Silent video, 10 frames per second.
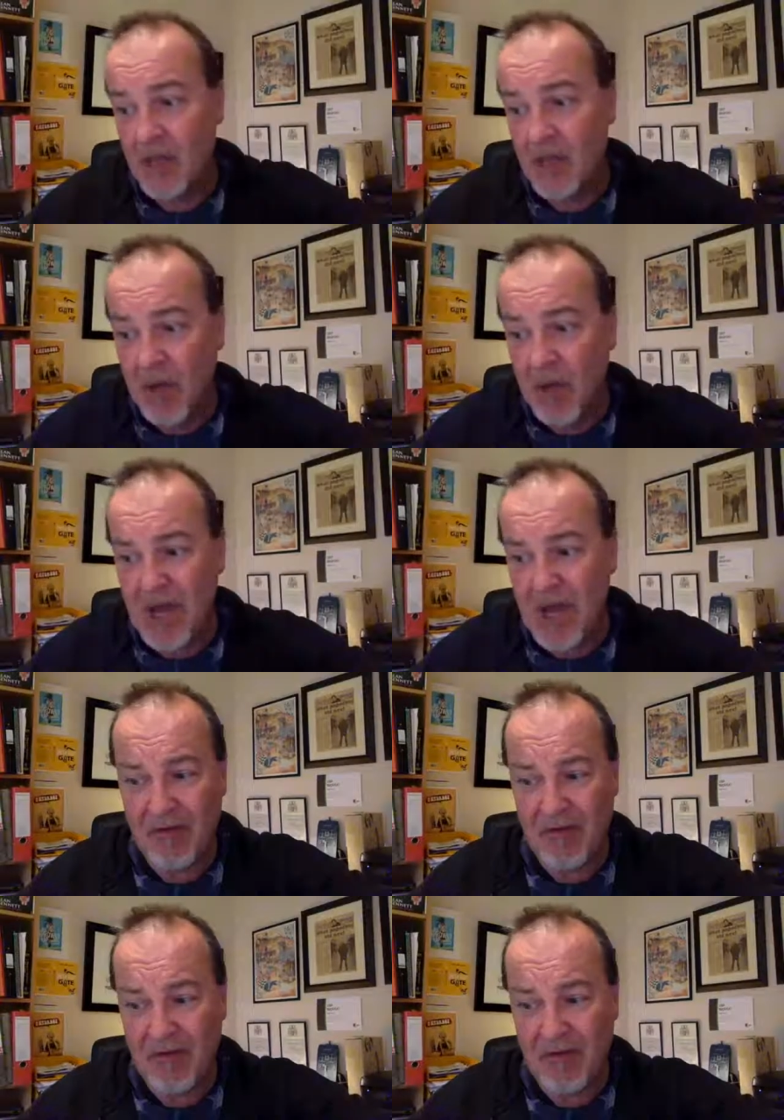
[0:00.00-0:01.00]
Mummy
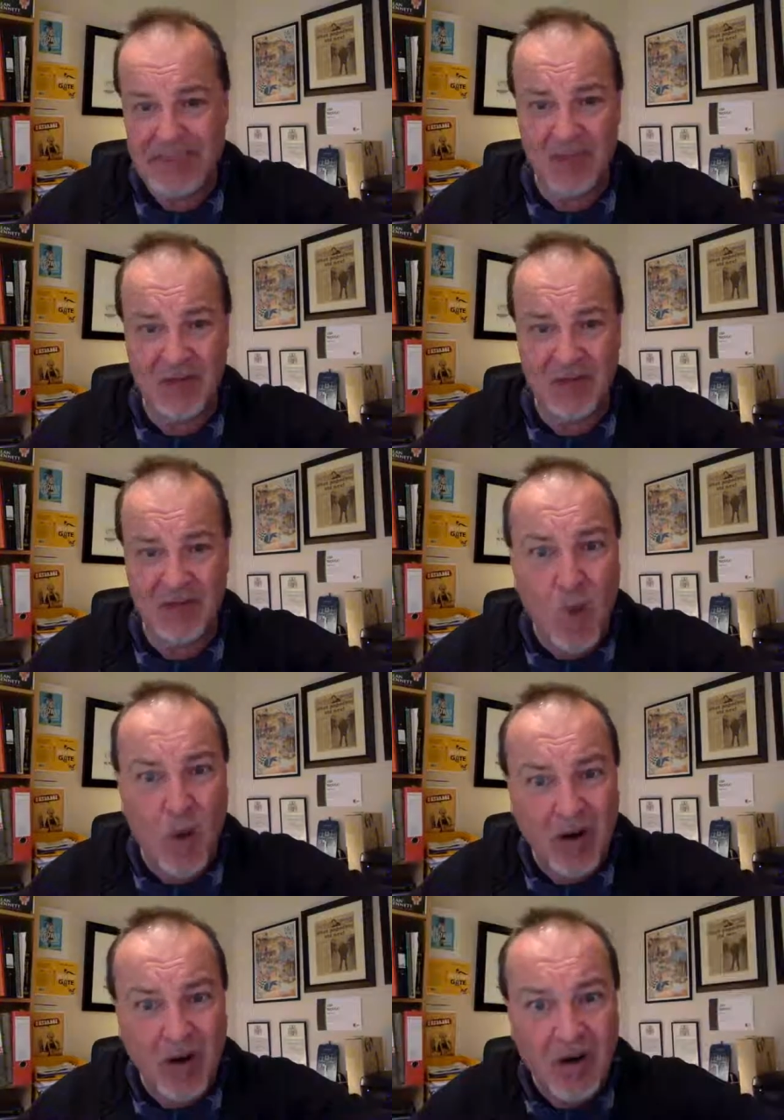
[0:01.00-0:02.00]
offered me some
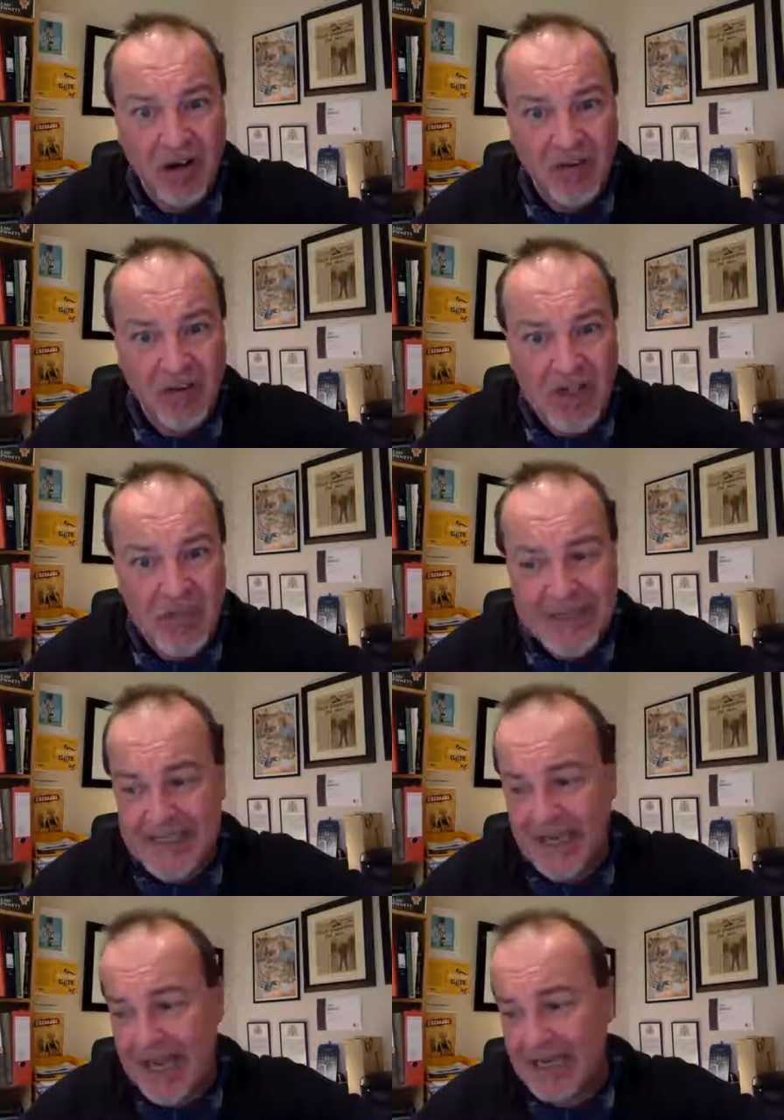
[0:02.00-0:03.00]
more of her sweet
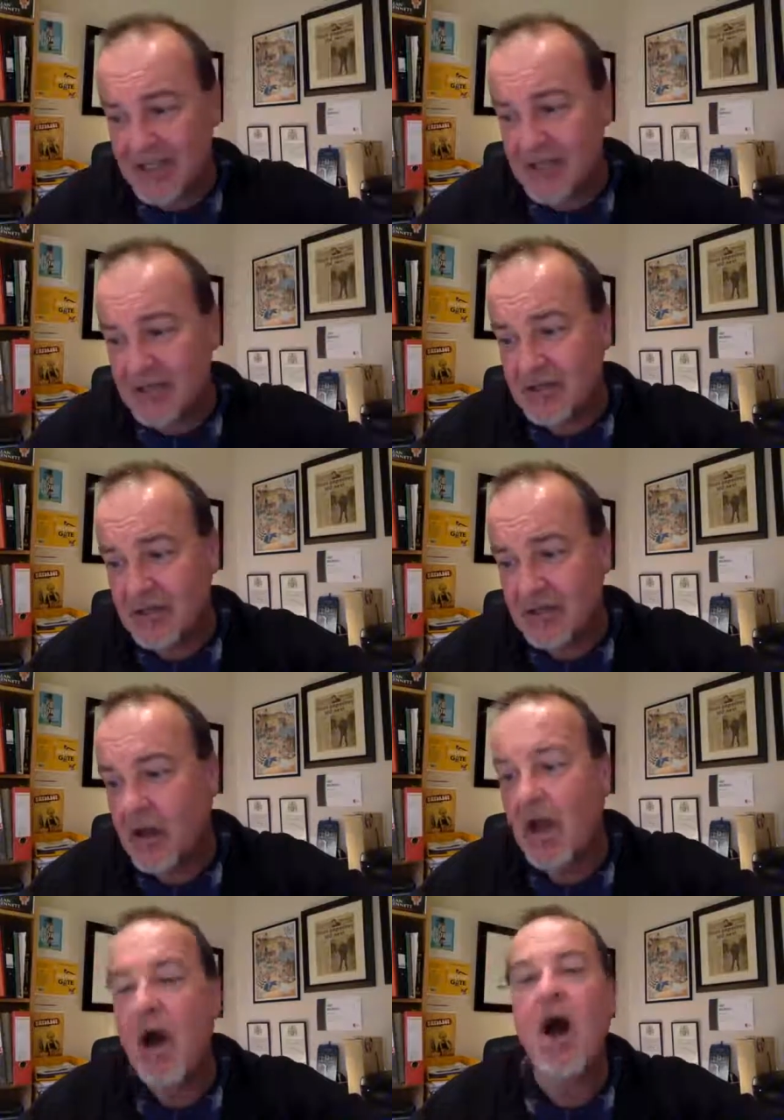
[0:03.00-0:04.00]
delights.
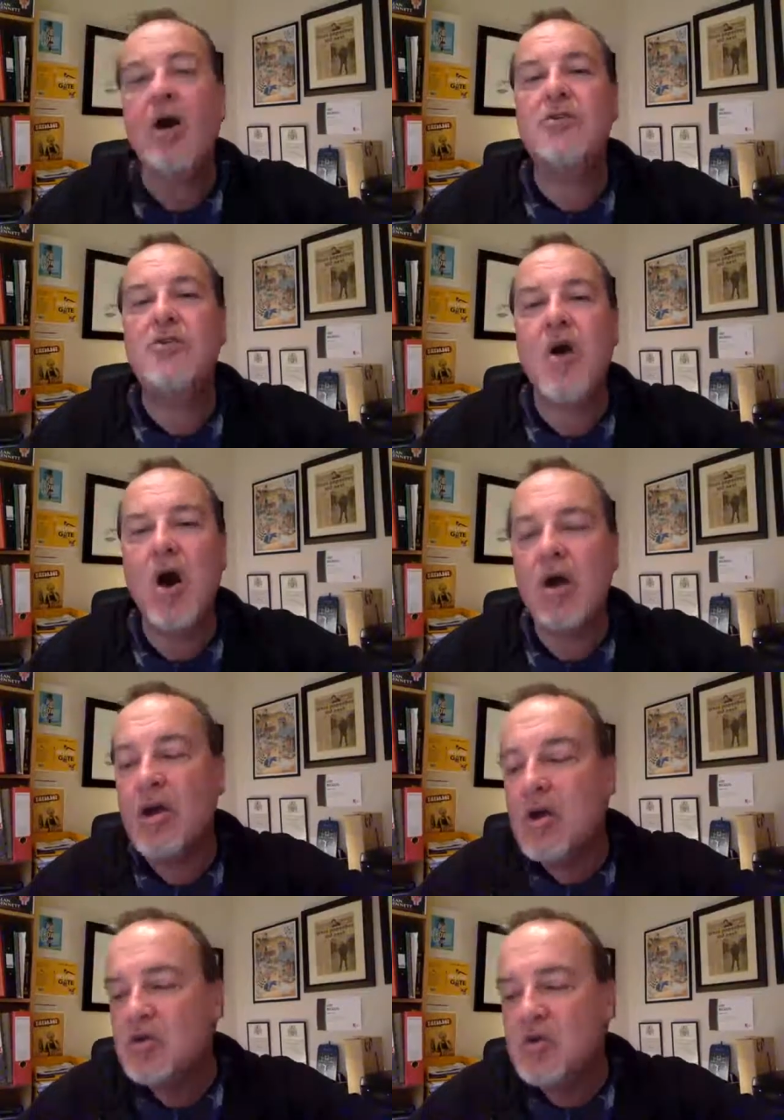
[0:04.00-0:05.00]
Och, now,
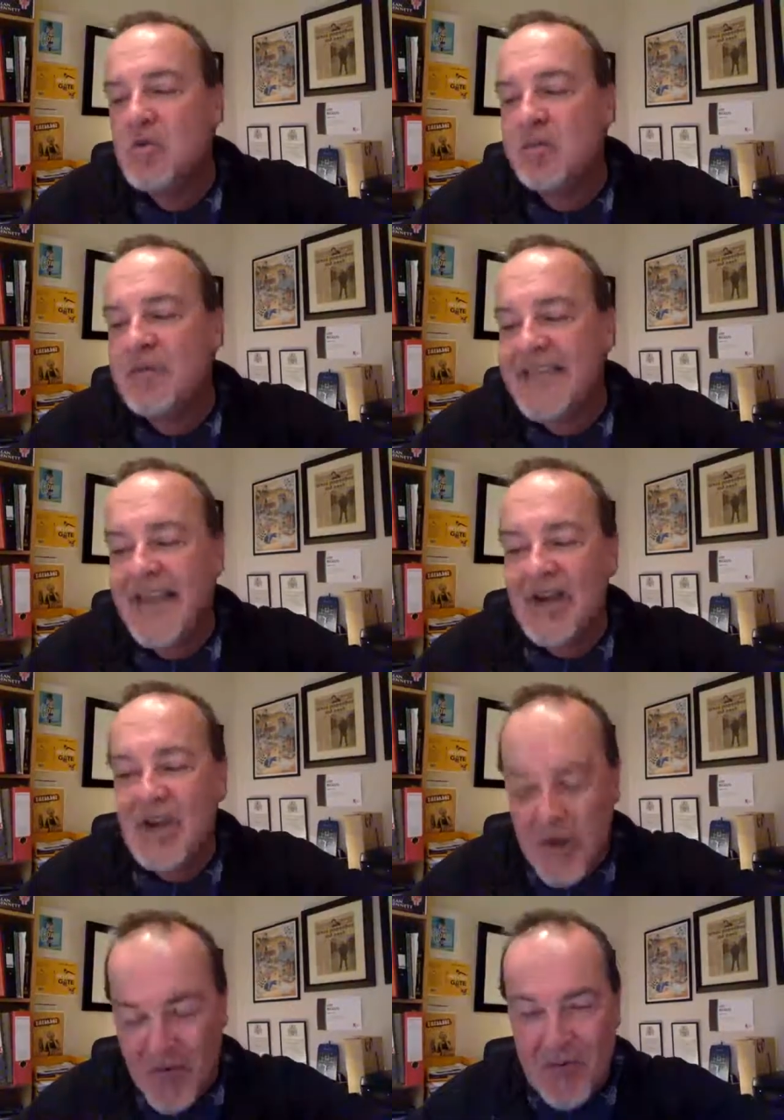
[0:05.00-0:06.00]
don't be saying
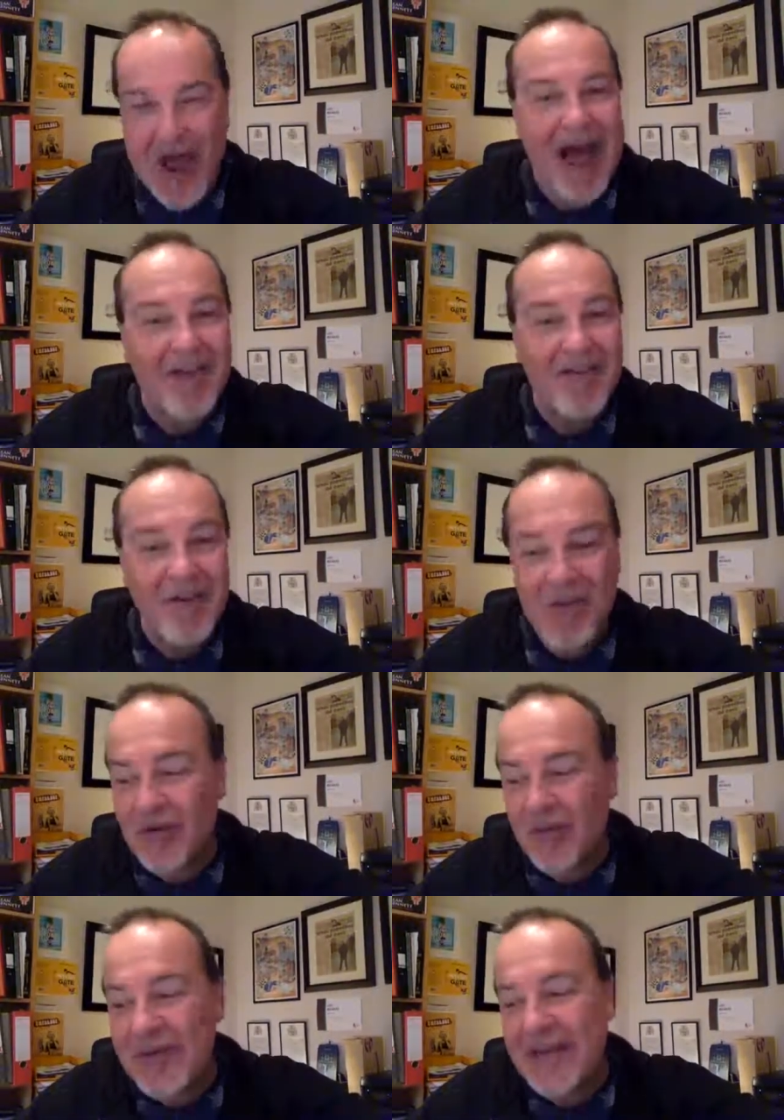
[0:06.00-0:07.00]
no. Have
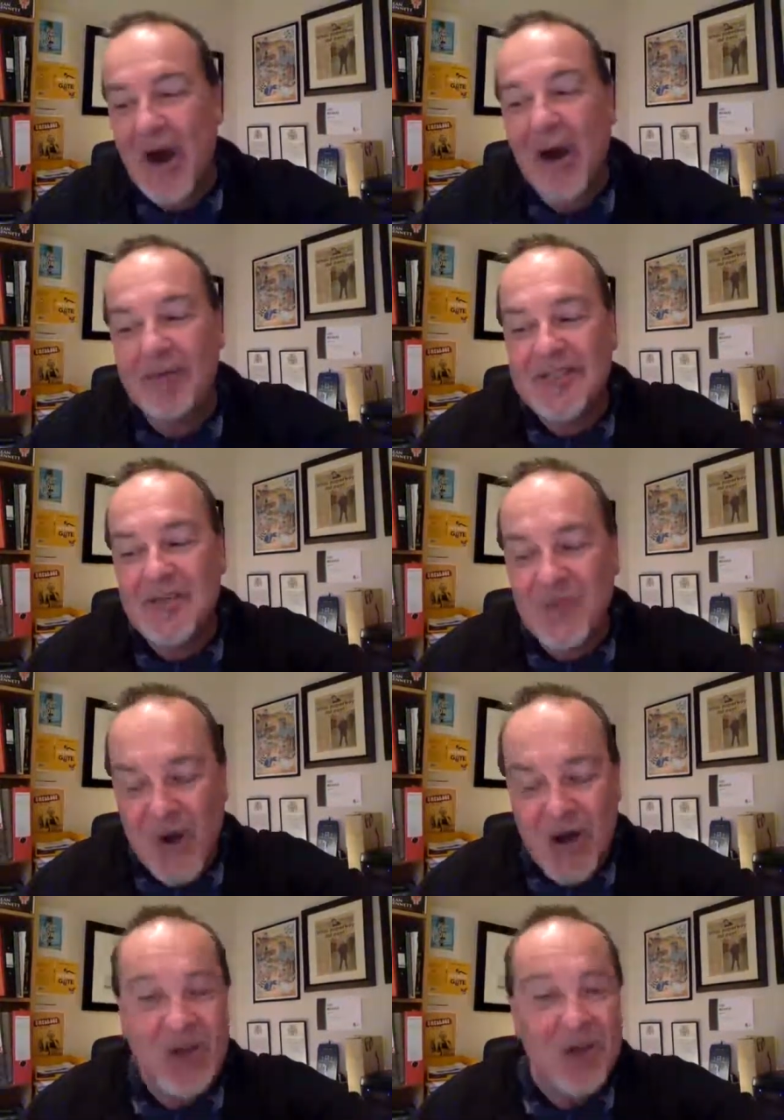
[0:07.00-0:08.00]
another wee caramel
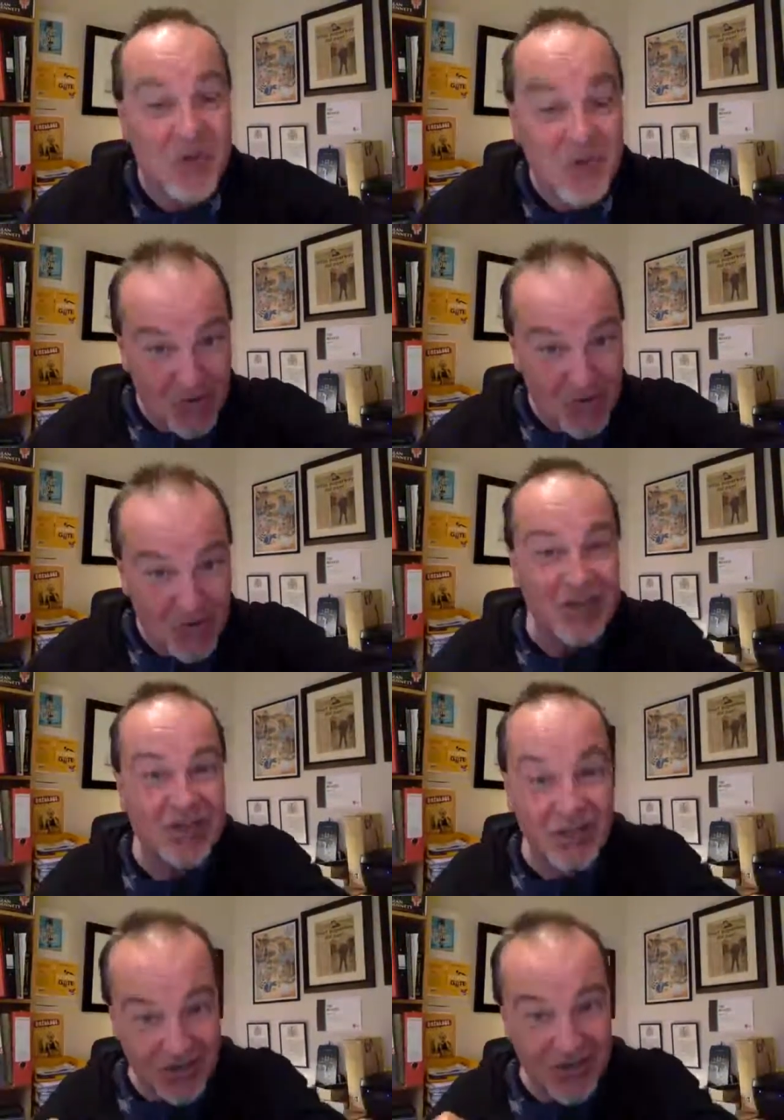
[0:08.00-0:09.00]
square. You would,
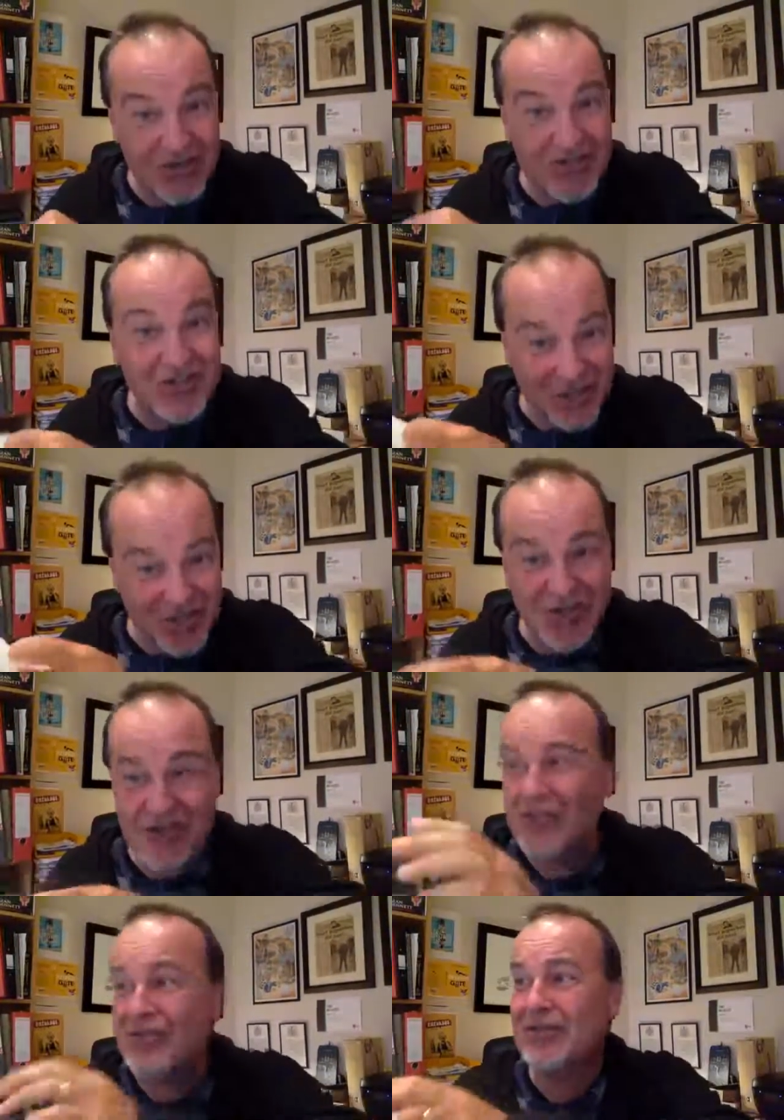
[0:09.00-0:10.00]
you could, you
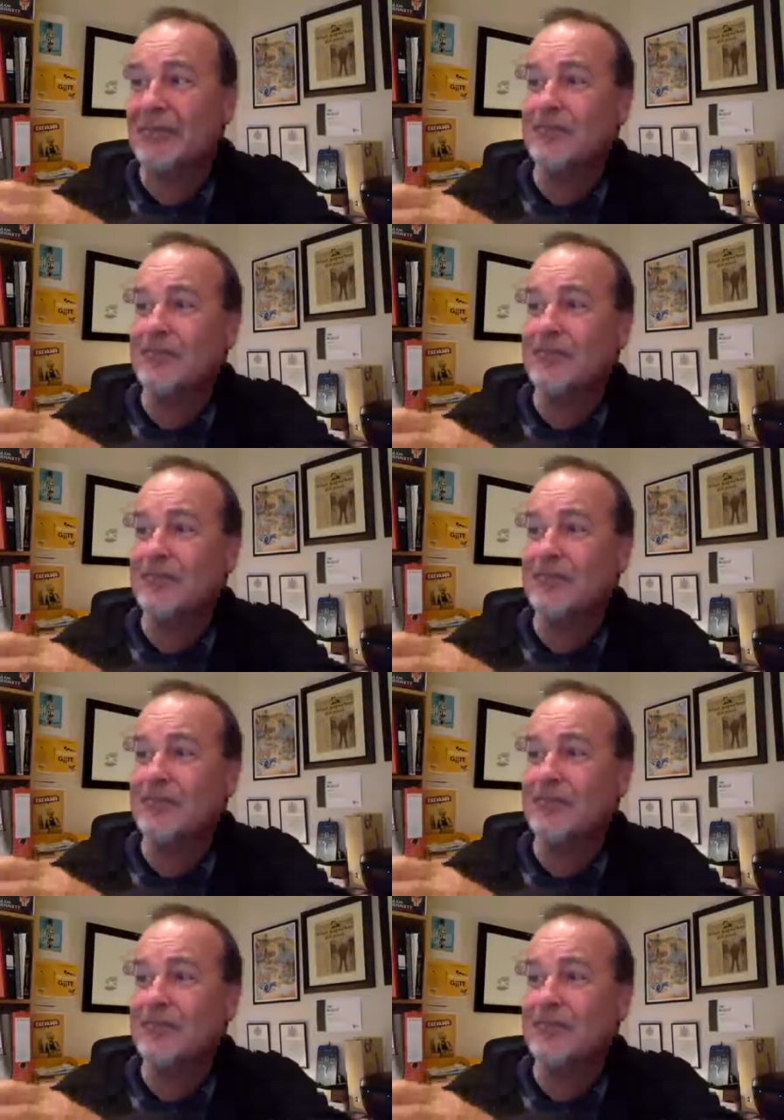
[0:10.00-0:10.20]
should.